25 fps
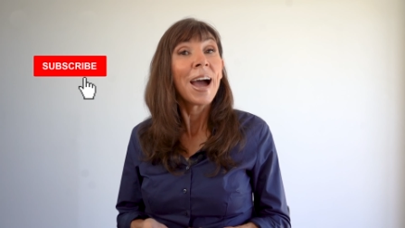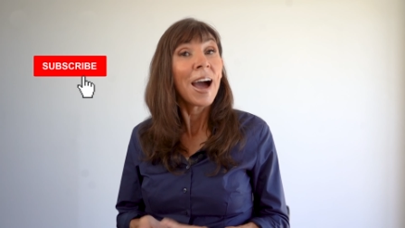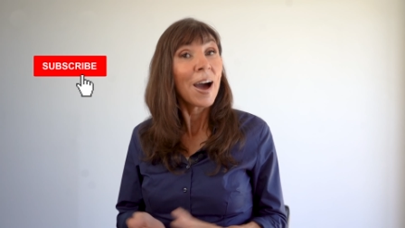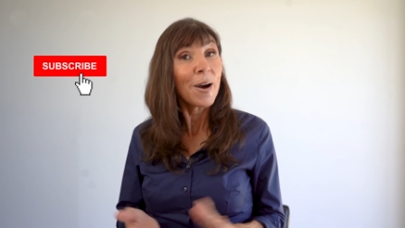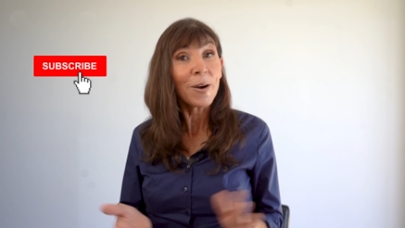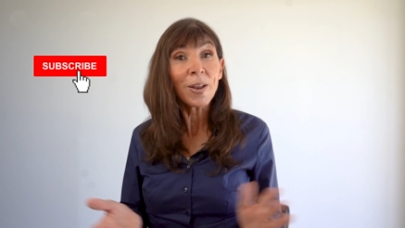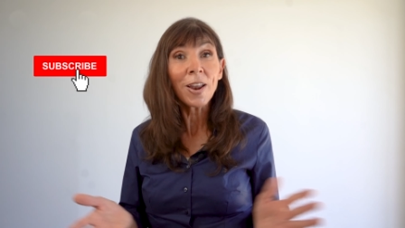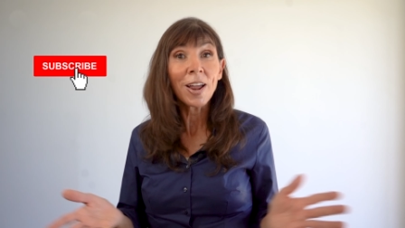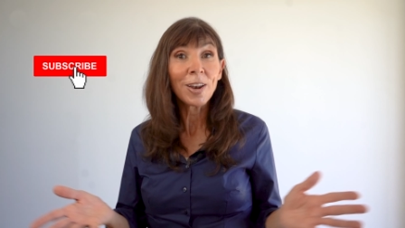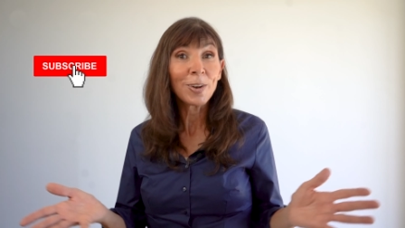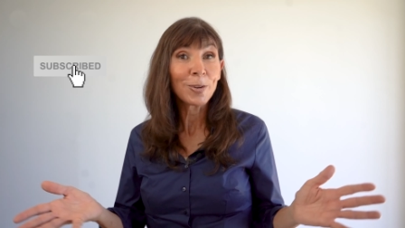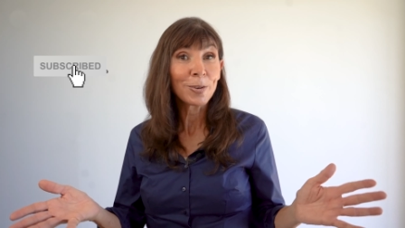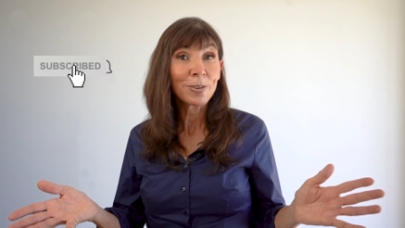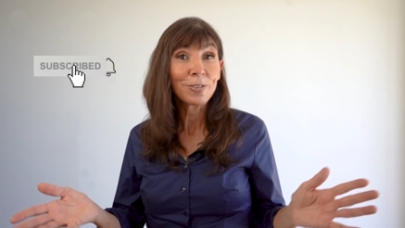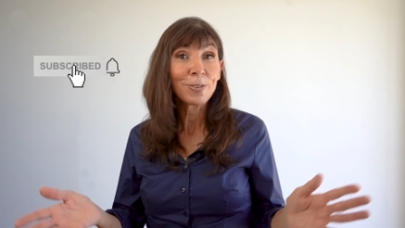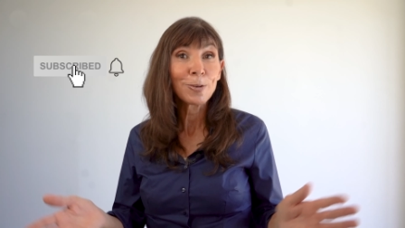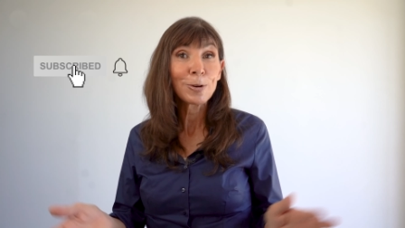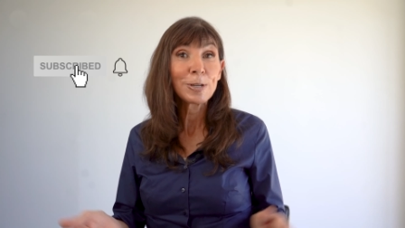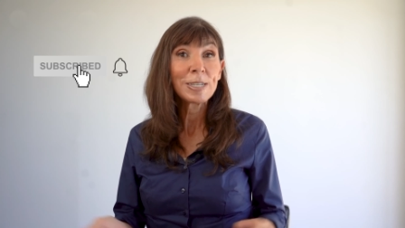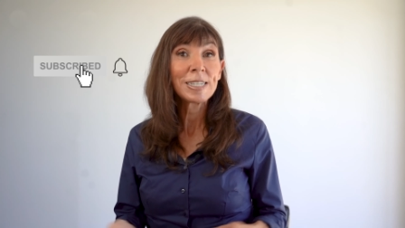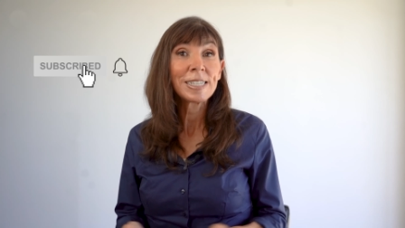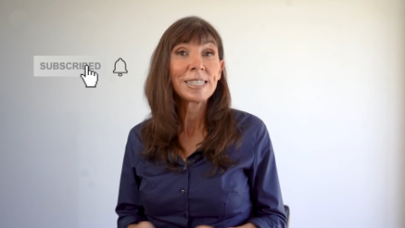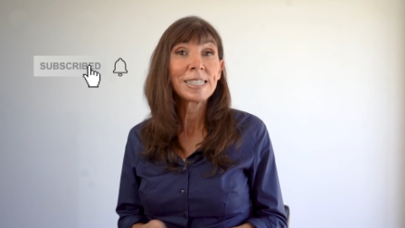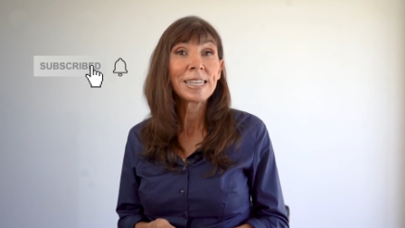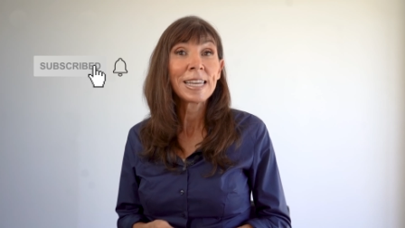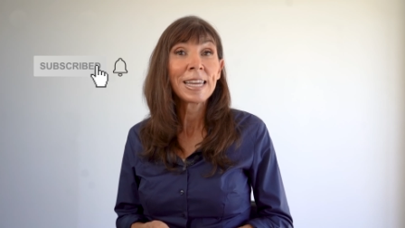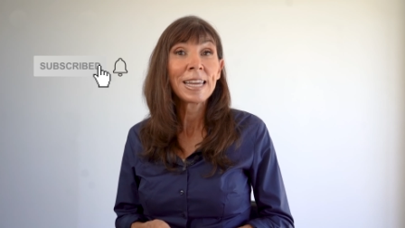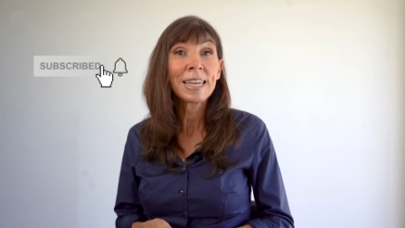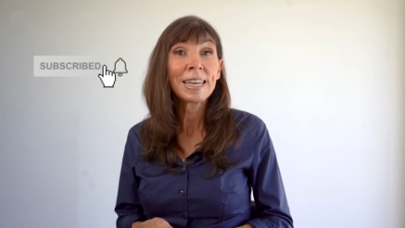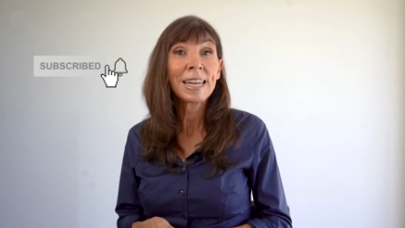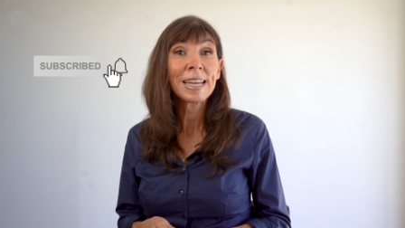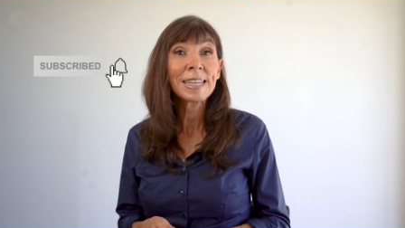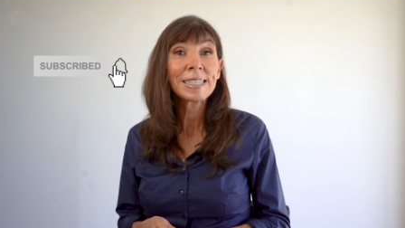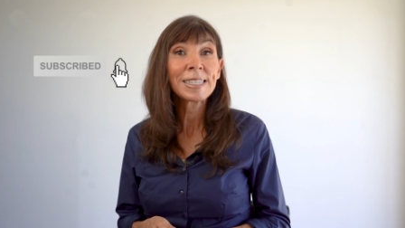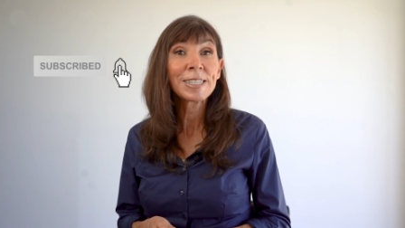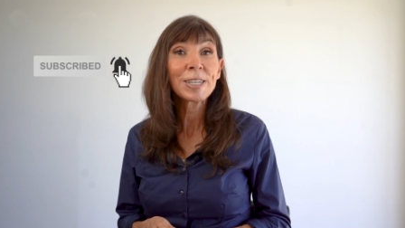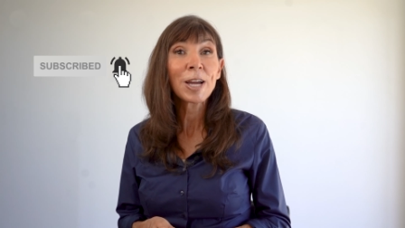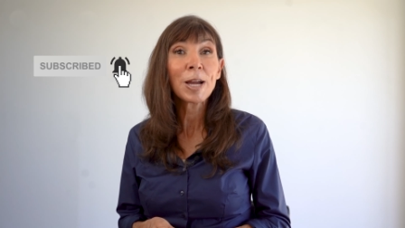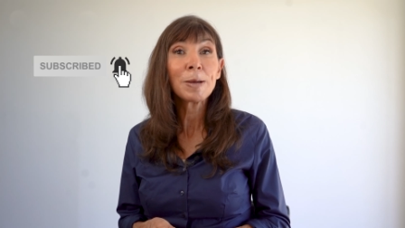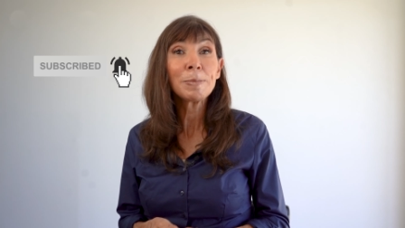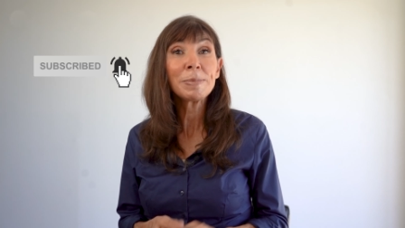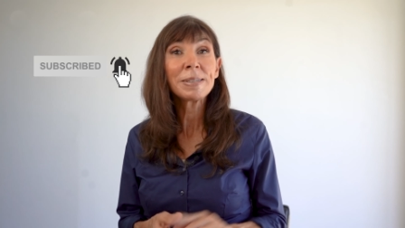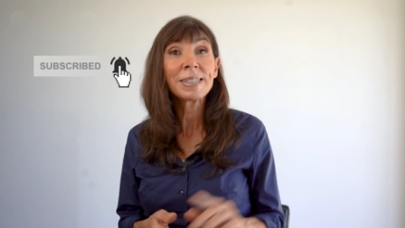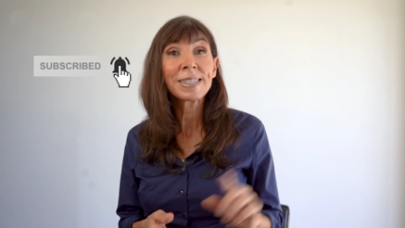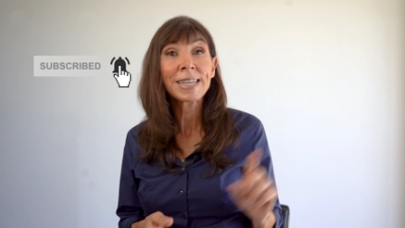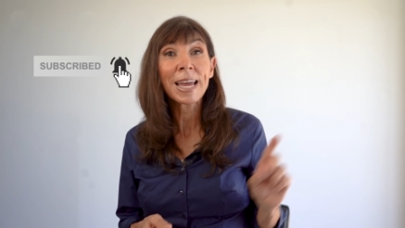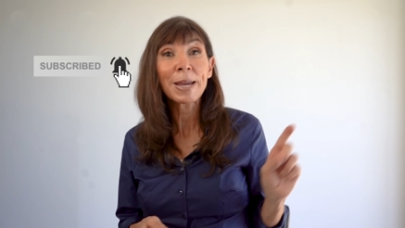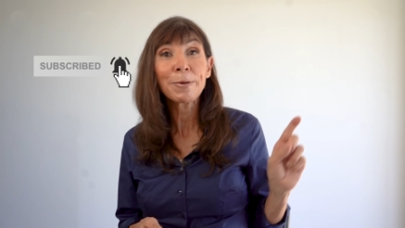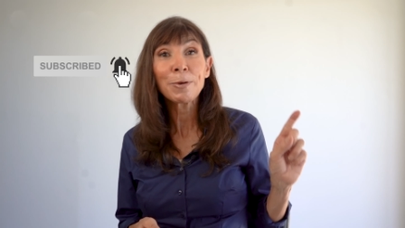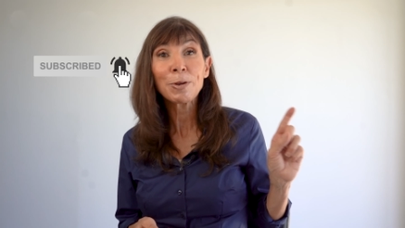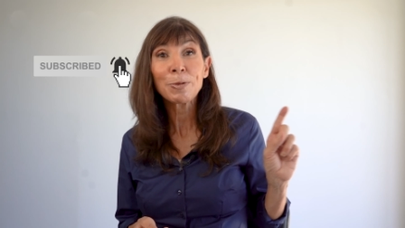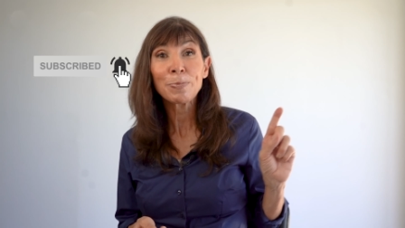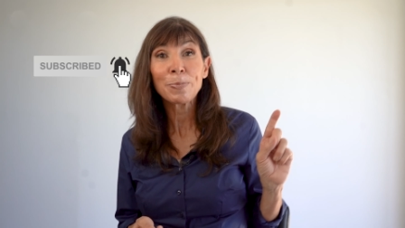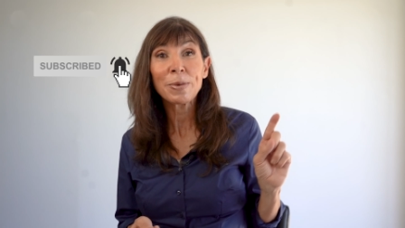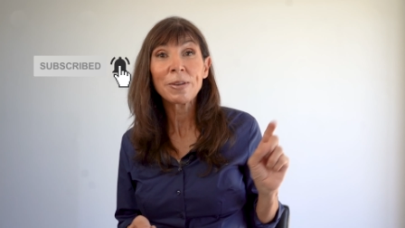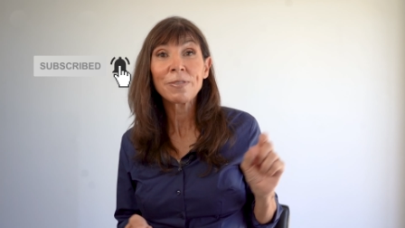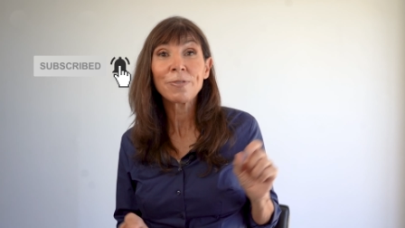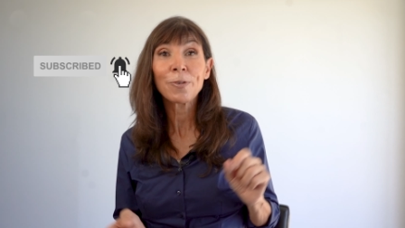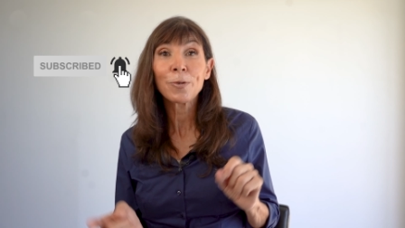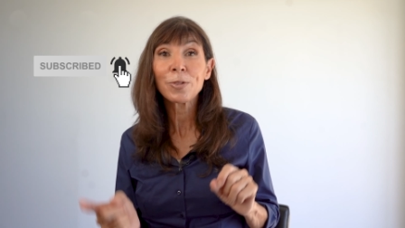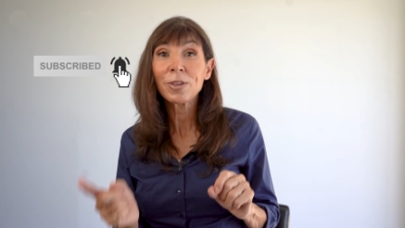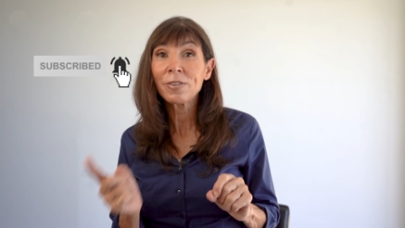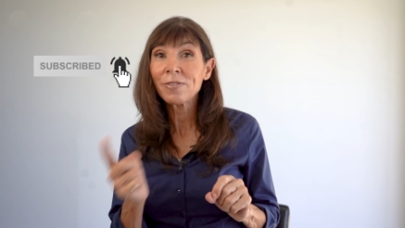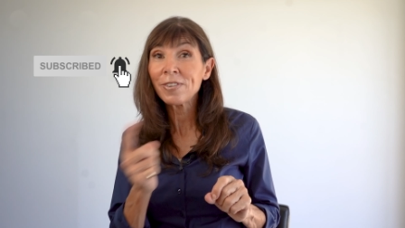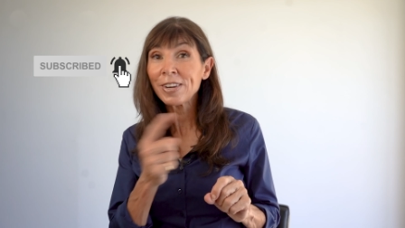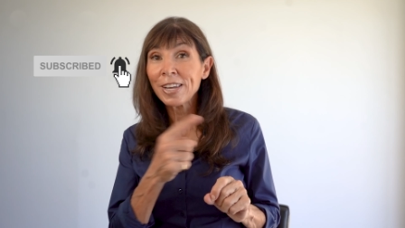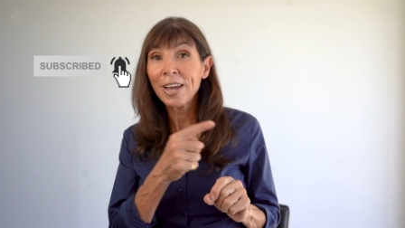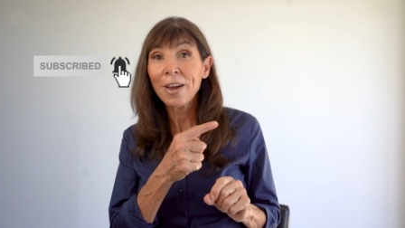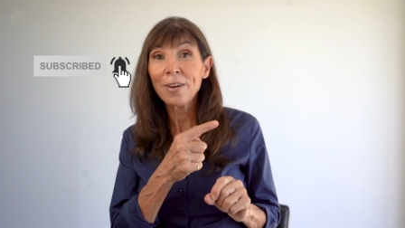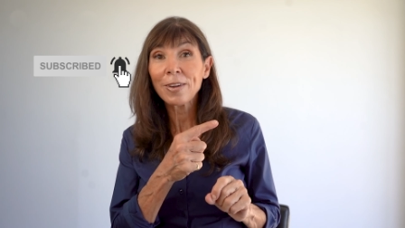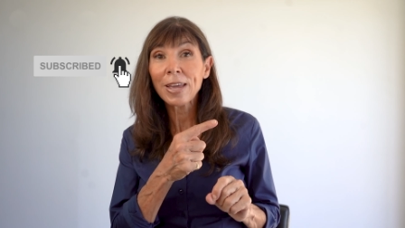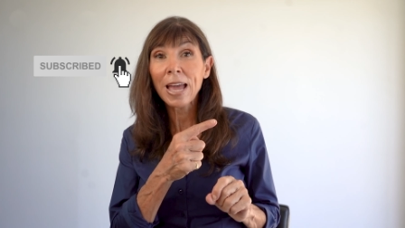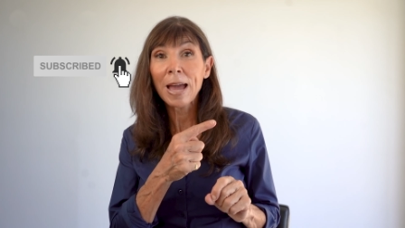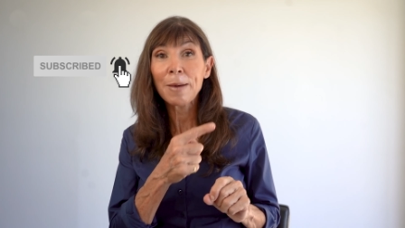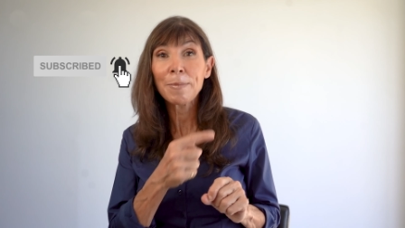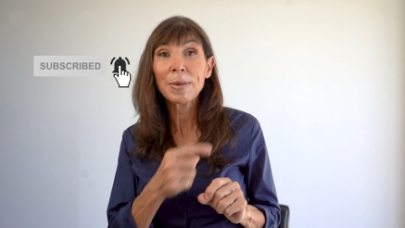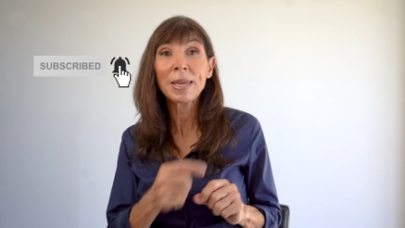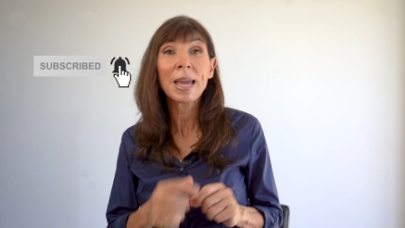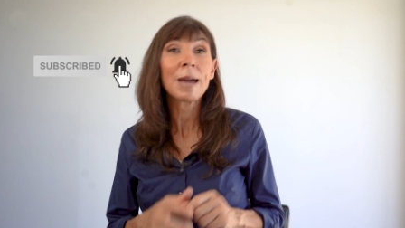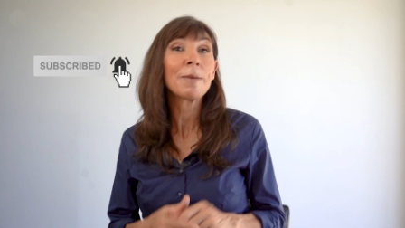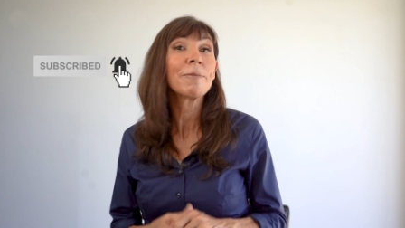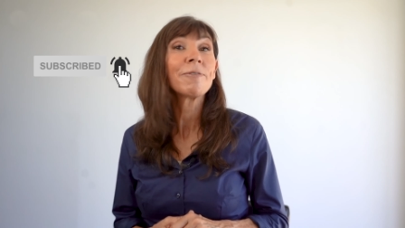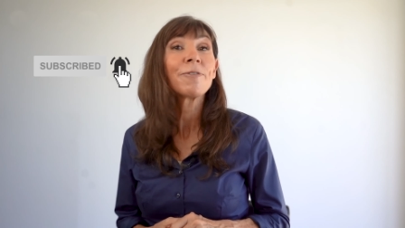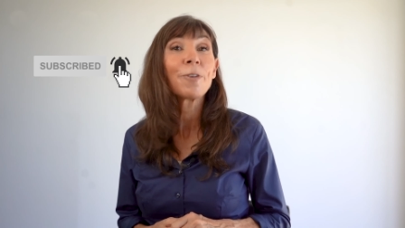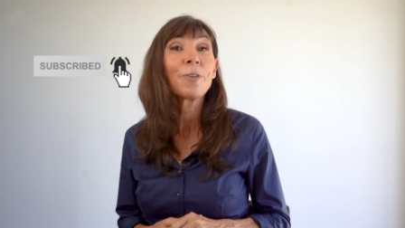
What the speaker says: Oh, I look forward to seeing you next time. Stay with me for the video coming up